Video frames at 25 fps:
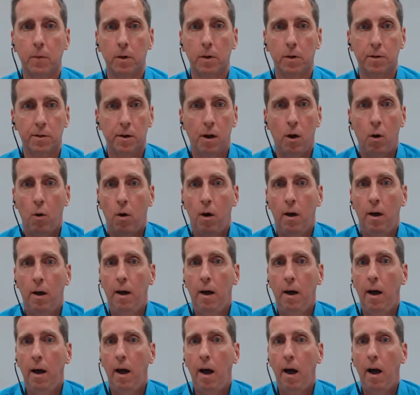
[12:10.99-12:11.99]
So
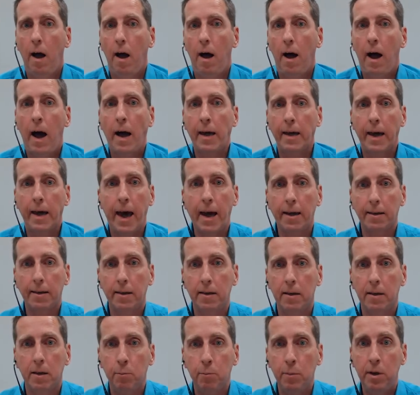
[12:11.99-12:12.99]
I
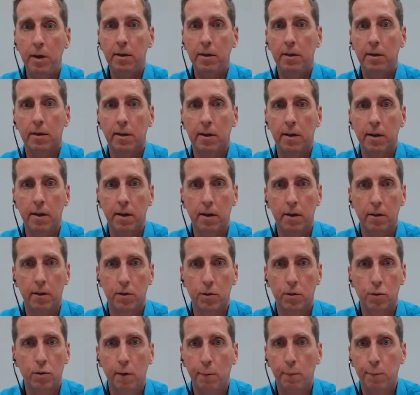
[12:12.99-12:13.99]
acted immediately
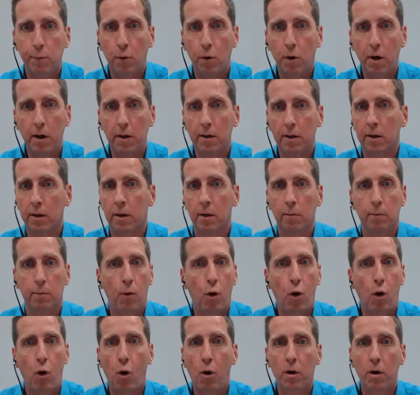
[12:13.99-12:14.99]
to avoid a
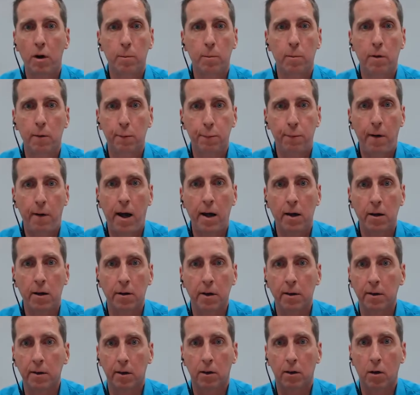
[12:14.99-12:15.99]
horrible fire
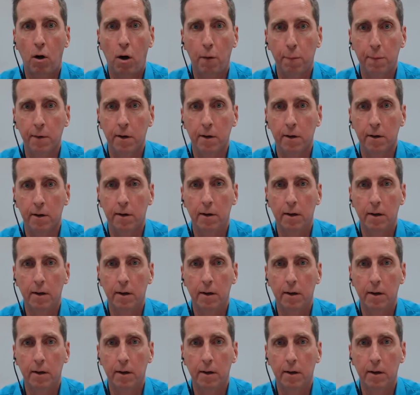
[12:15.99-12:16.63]
in the coffin.